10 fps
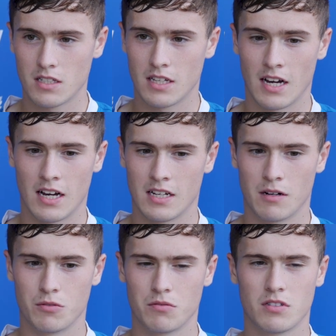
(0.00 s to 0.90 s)

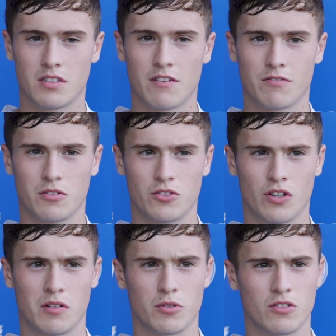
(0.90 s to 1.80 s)
Yeah. You definitely
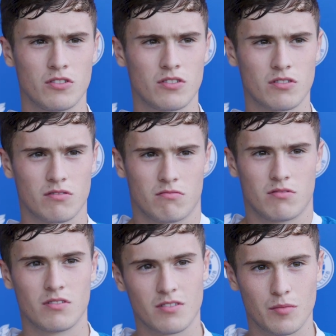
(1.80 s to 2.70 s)
enjoy it, because
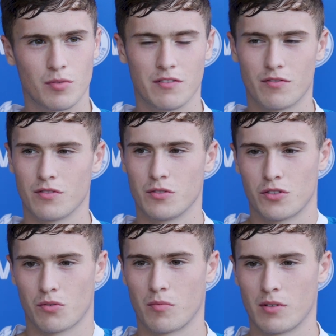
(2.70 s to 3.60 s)
you
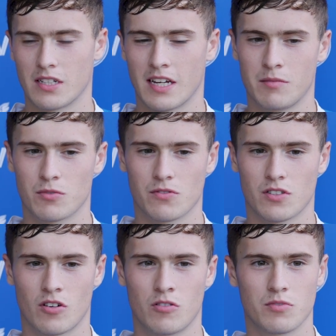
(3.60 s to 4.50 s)
just want to play games all the
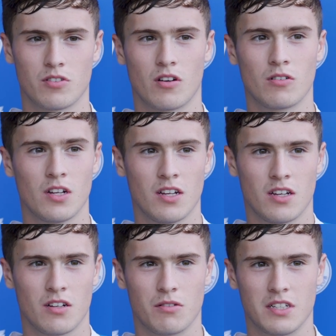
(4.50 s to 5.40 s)
time. So
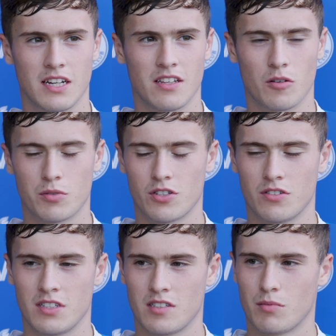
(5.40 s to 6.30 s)
when you get the
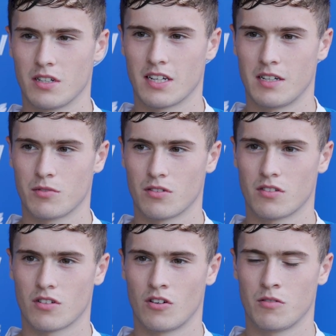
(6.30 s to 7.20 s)
opportunity to play games all the
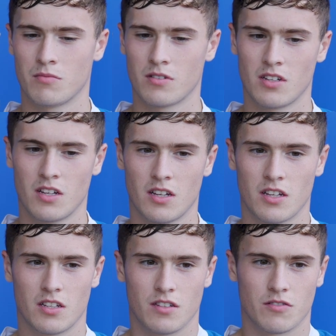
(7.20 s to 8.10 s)
time,
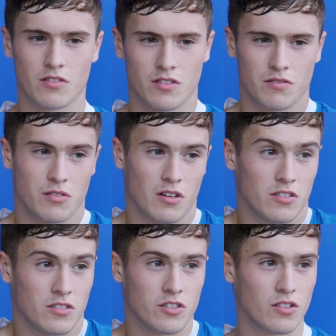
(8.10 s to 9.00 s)

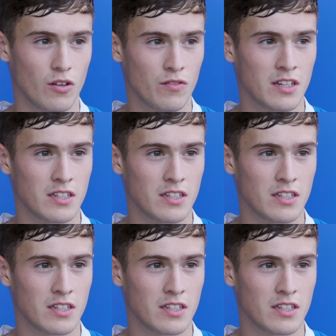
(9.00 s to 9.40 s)
you just love